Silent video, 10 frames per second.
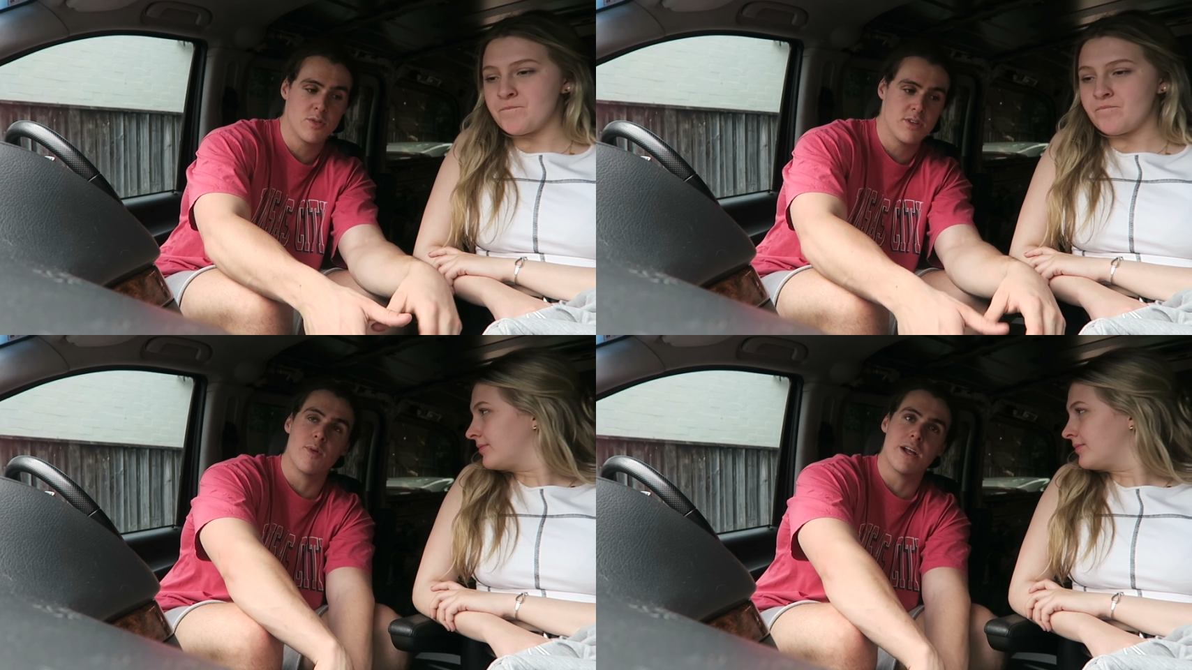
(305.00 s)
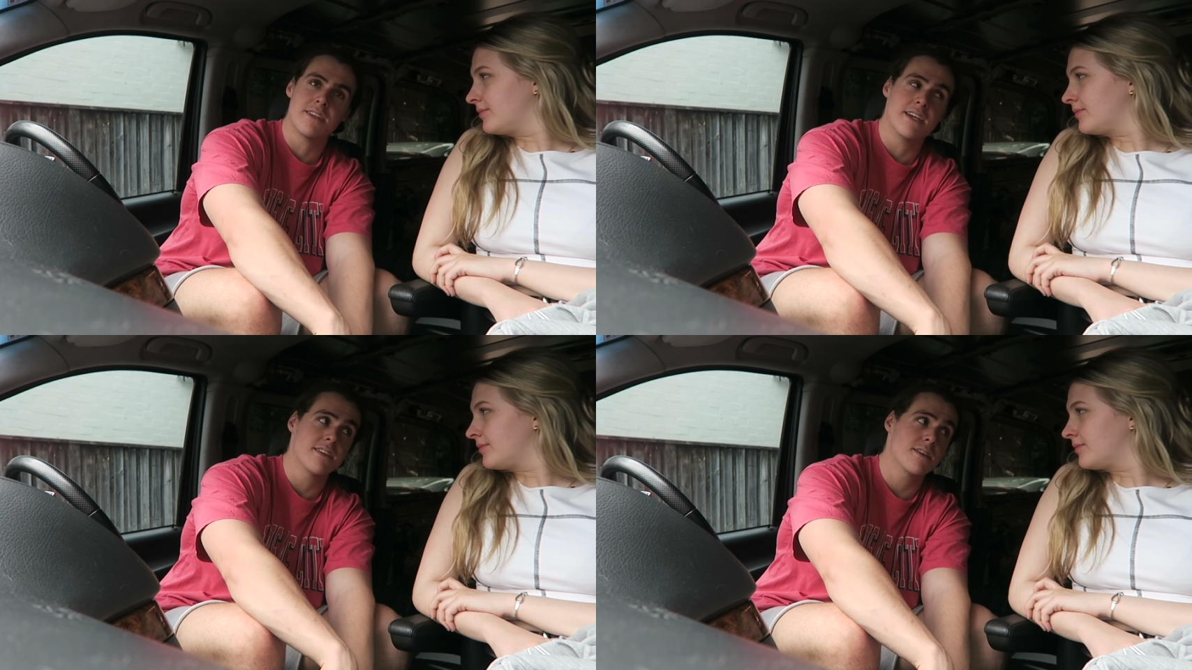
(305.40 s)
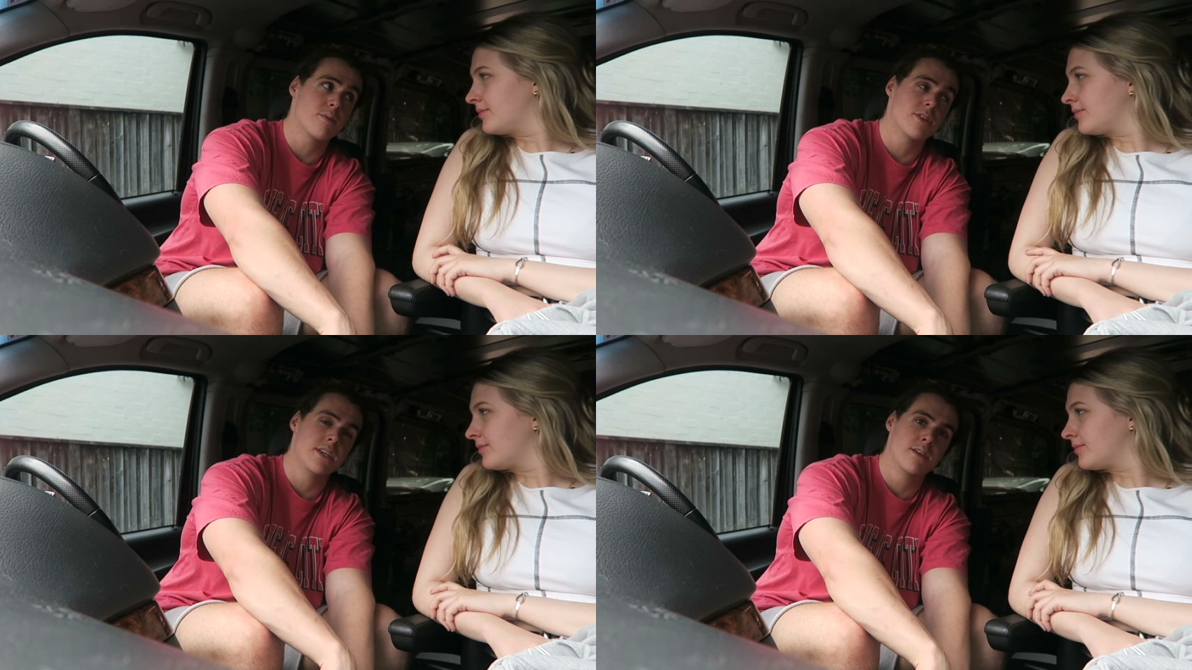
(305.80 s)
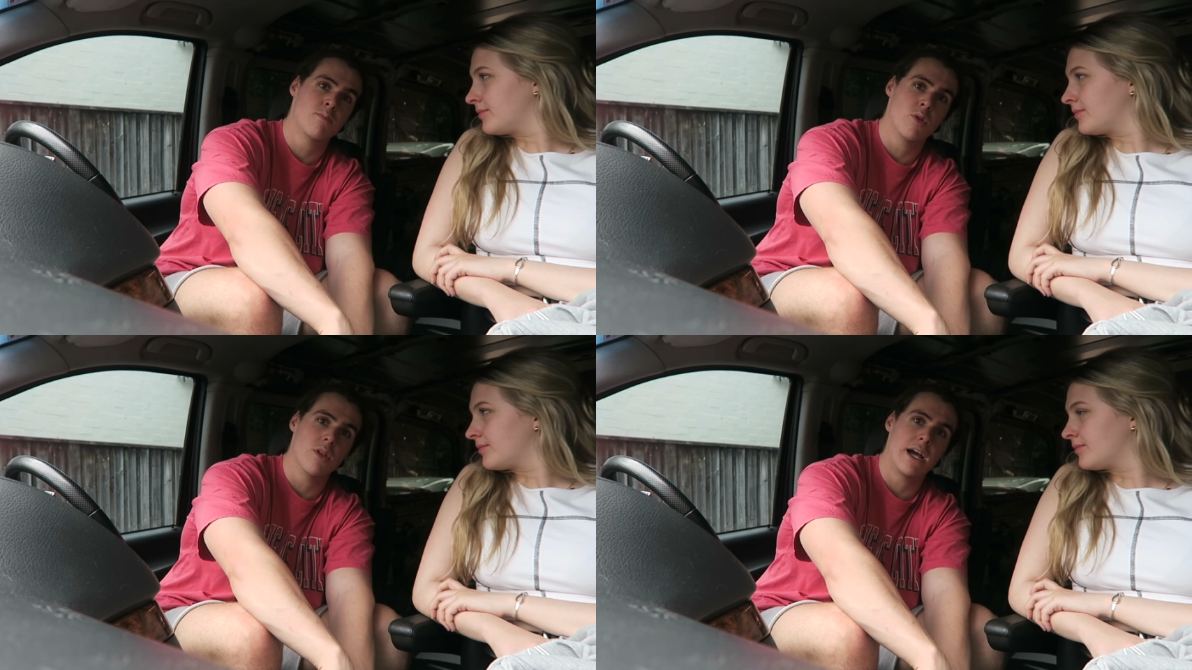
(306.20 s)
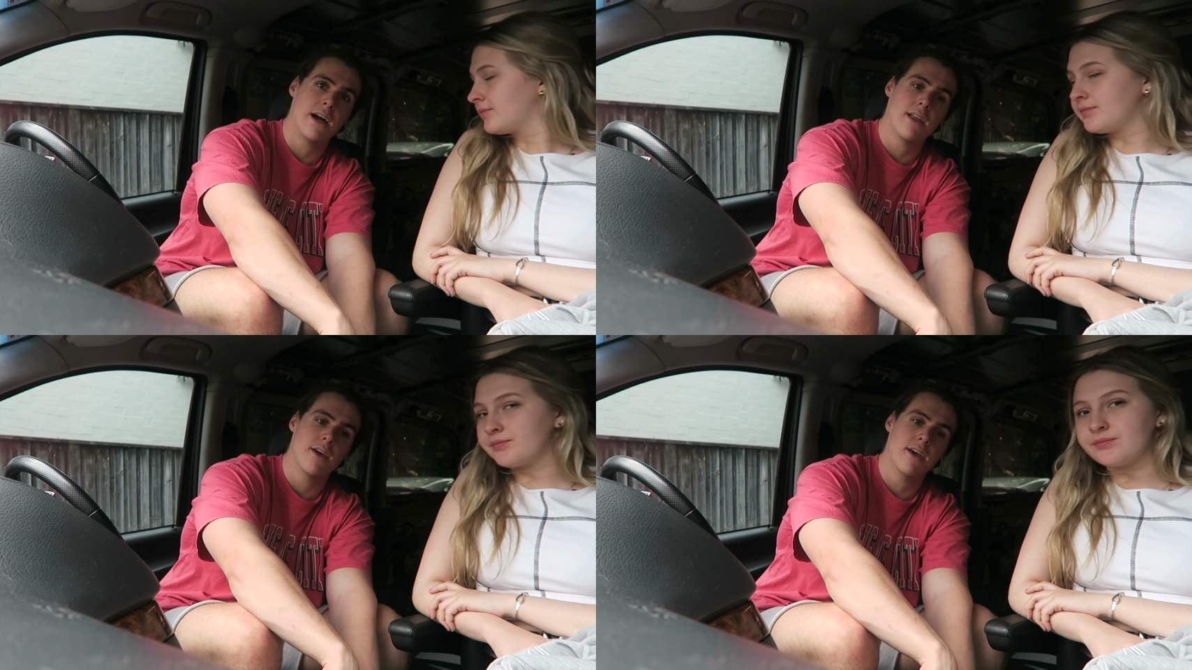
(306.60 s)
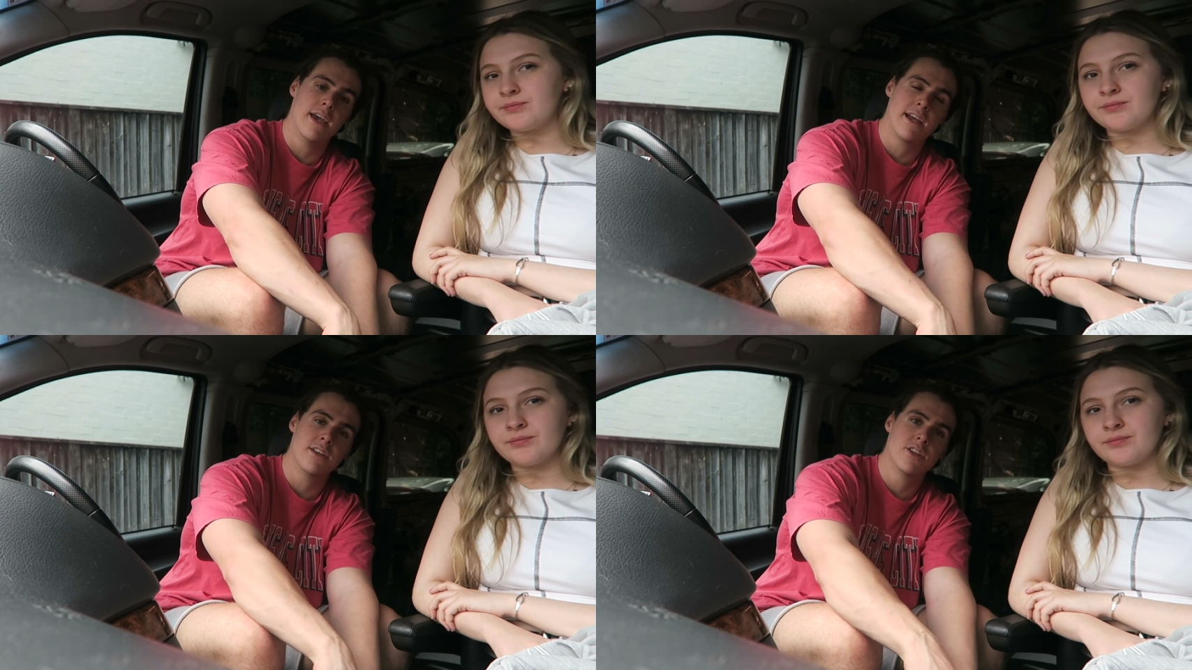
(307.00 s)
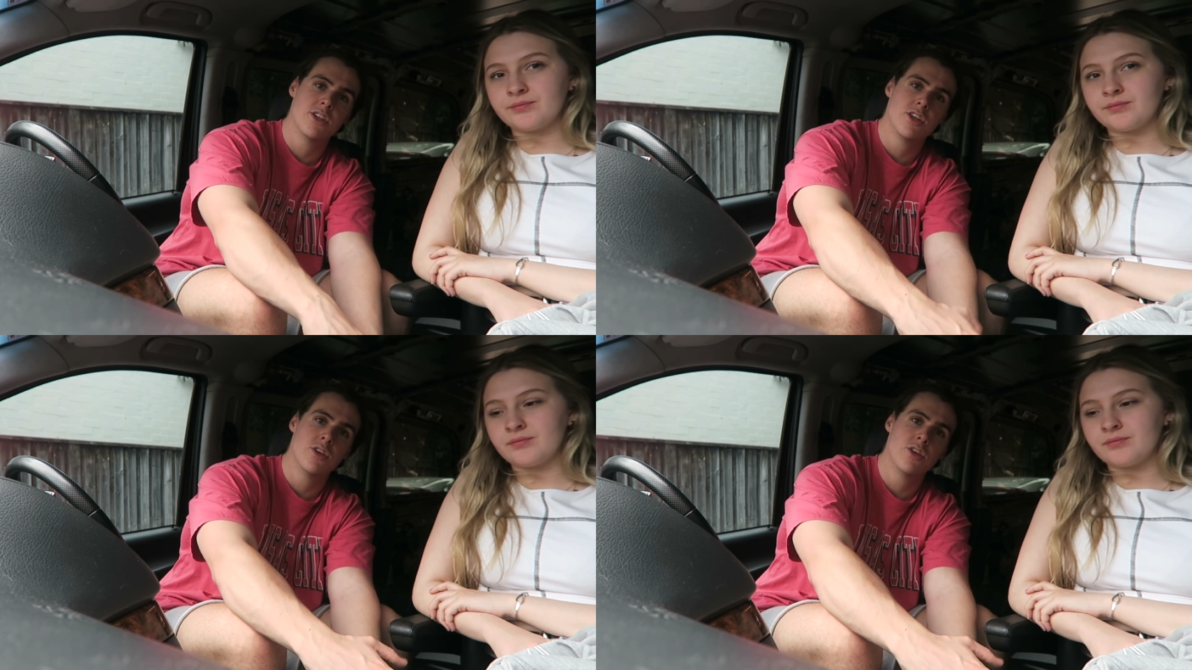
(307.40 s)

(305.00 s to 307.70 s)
Speaker 1: to it. We'll have to get someone to pull out an air conditioning